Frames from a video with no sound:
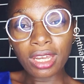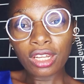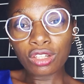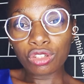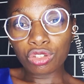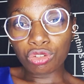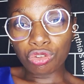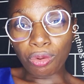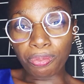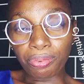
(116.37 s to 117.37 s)
to your
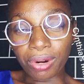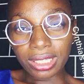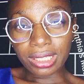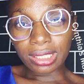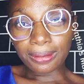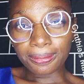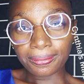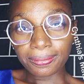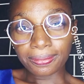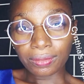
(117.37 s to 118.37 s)
breast,
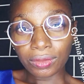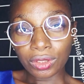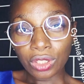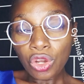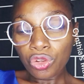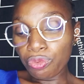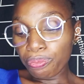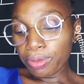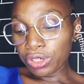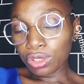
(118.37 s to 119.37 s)
you make sure
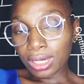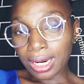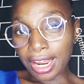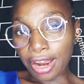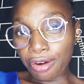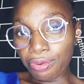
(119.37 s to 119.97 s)
that the areola,